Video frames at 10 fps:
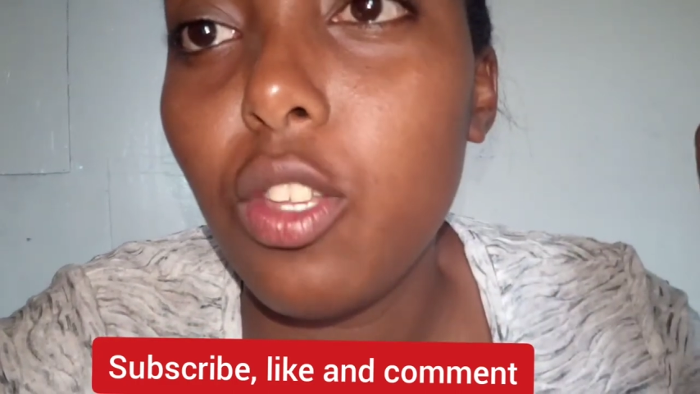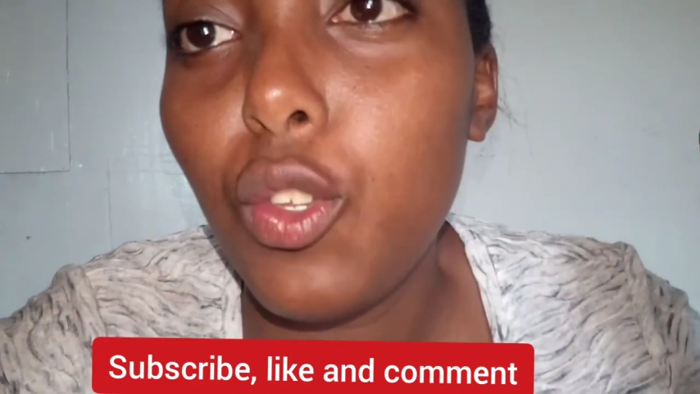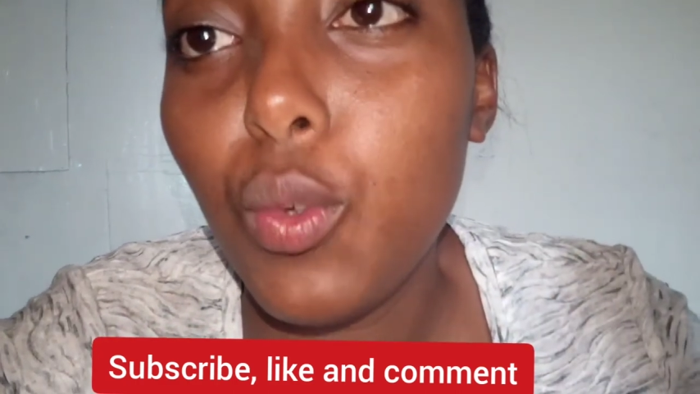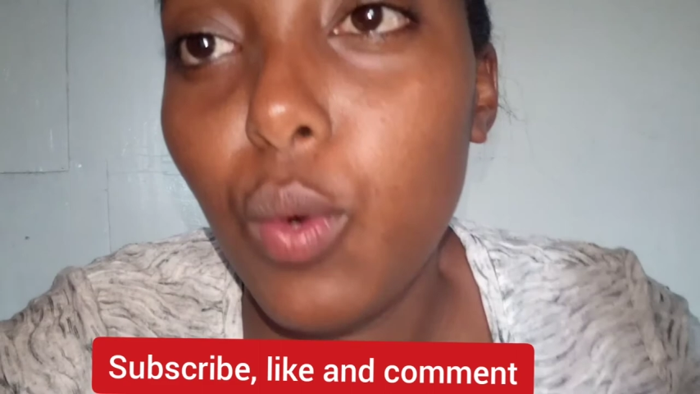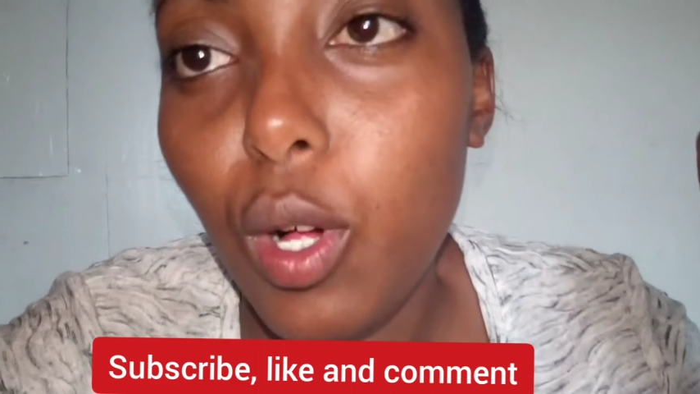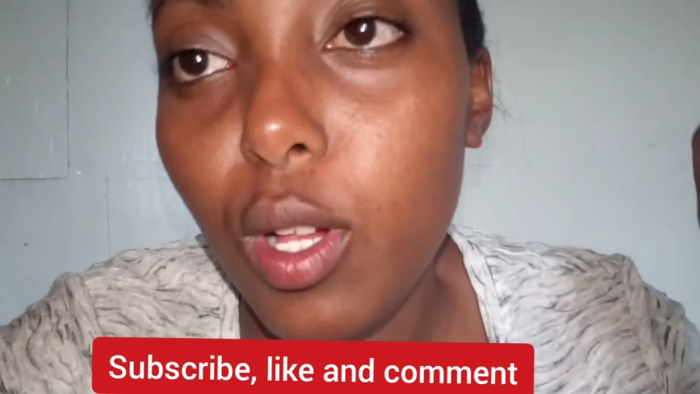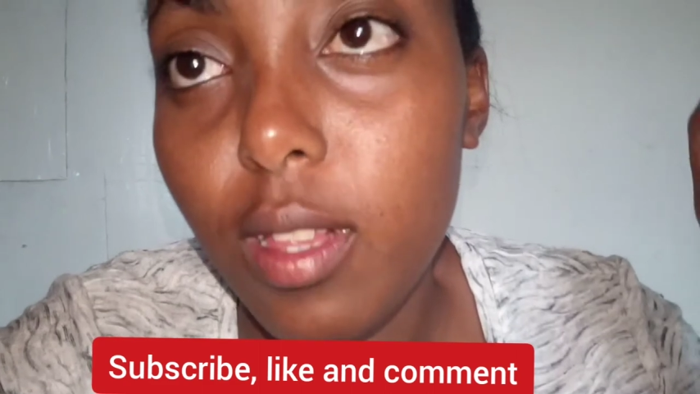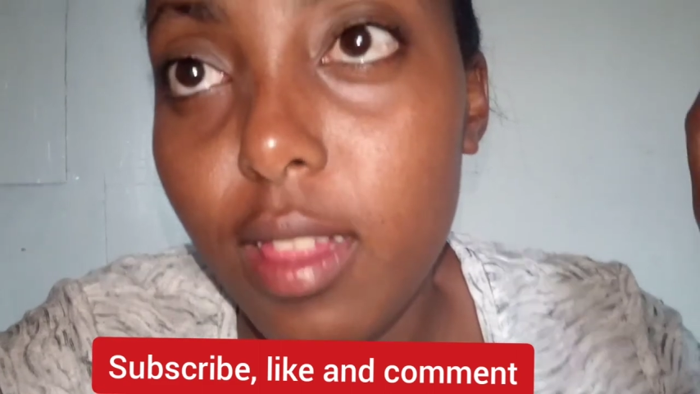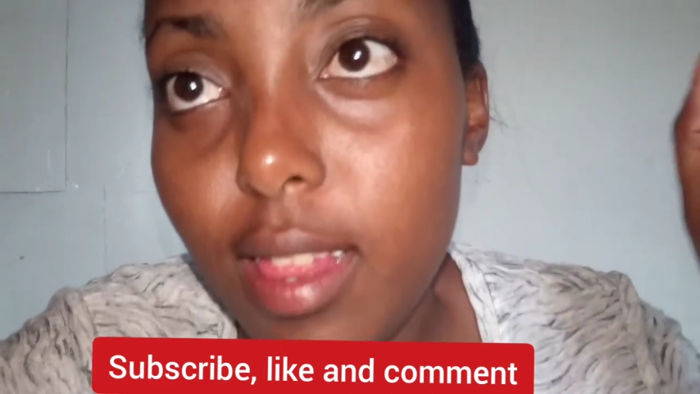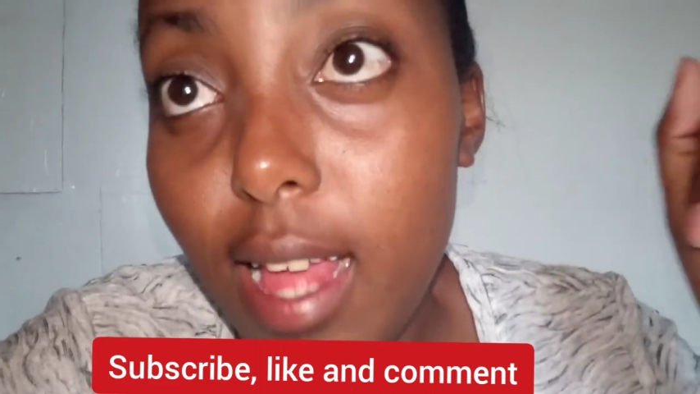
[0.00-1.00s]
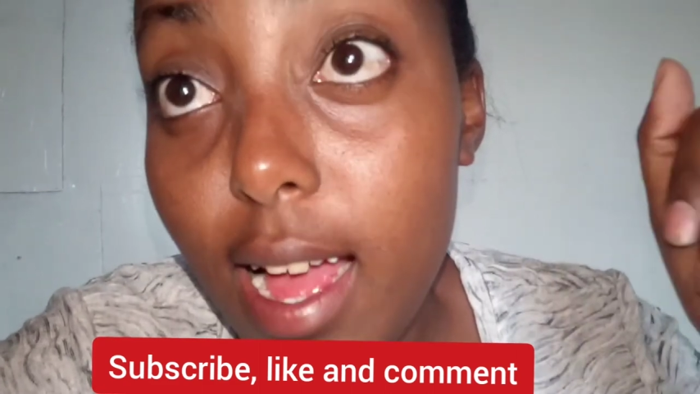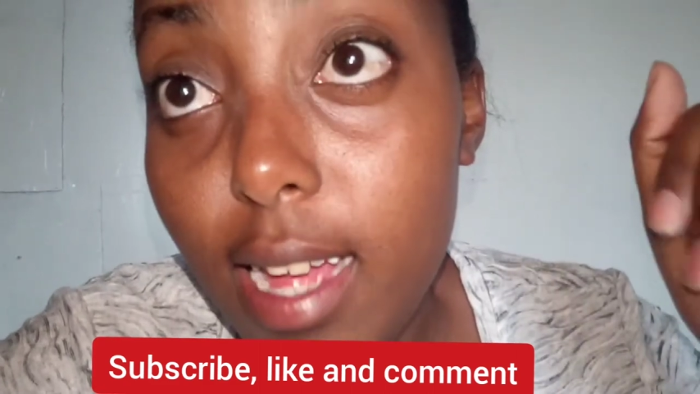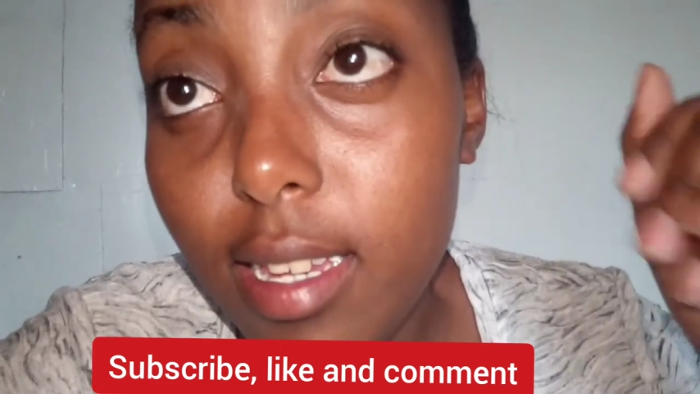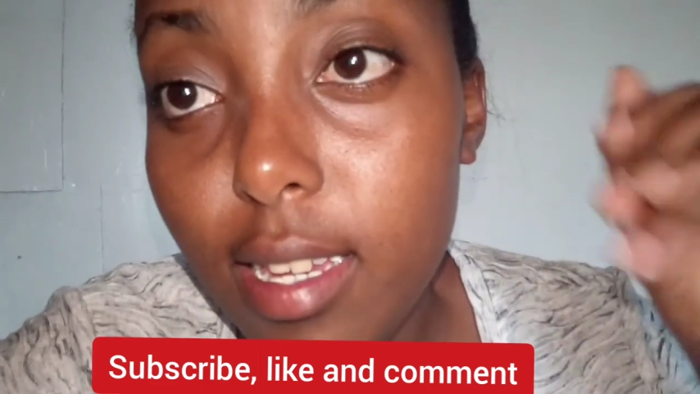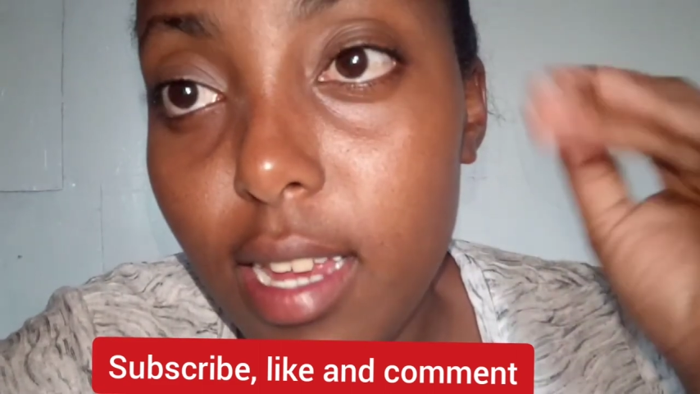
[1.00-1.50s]
do all
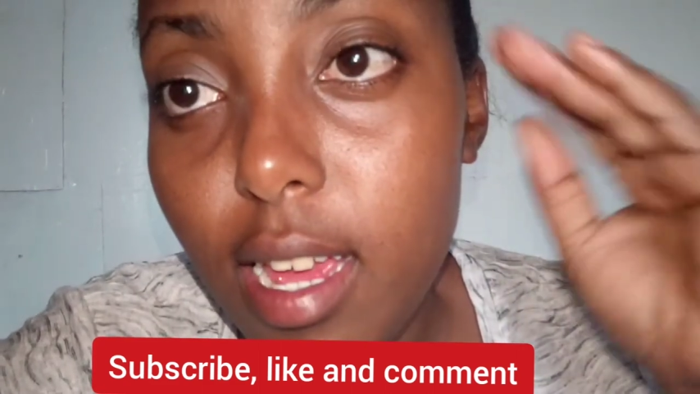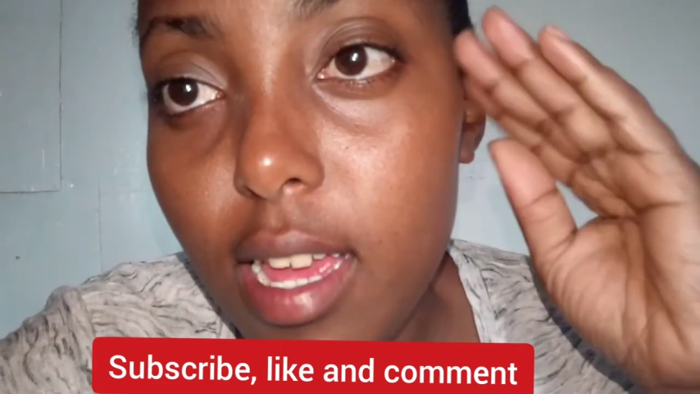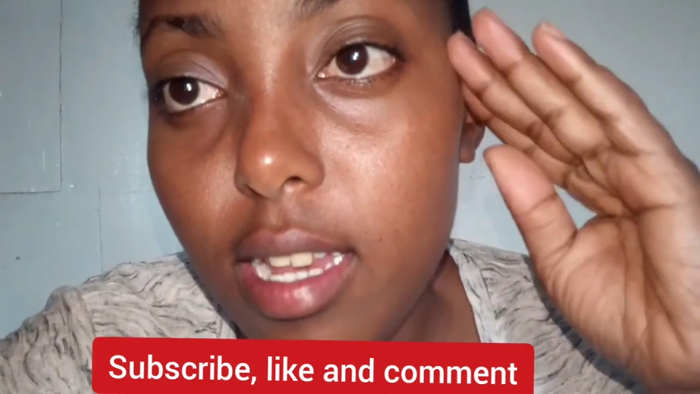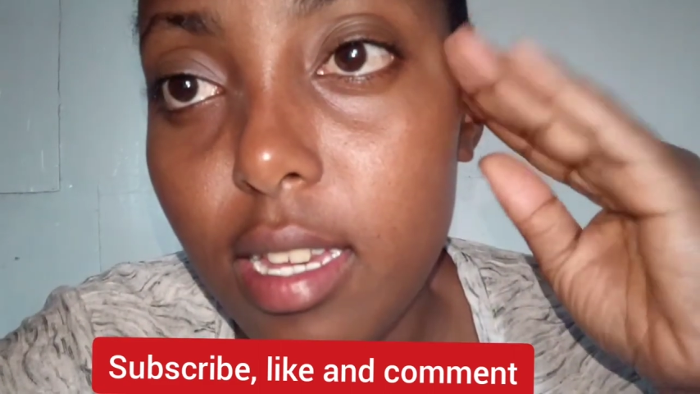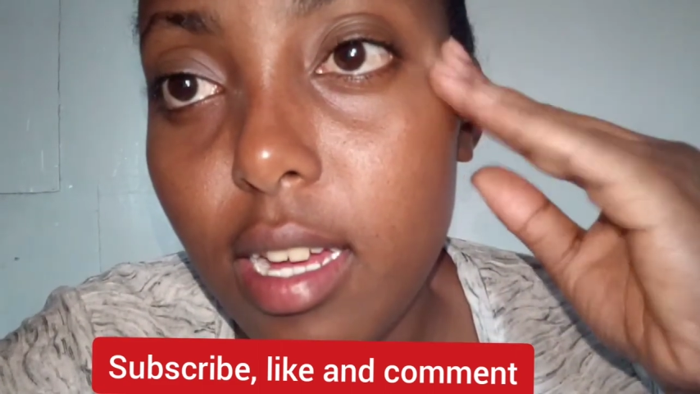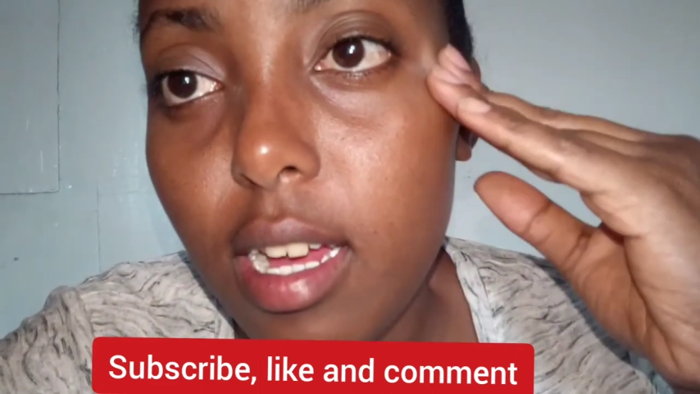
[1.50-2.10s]
that, and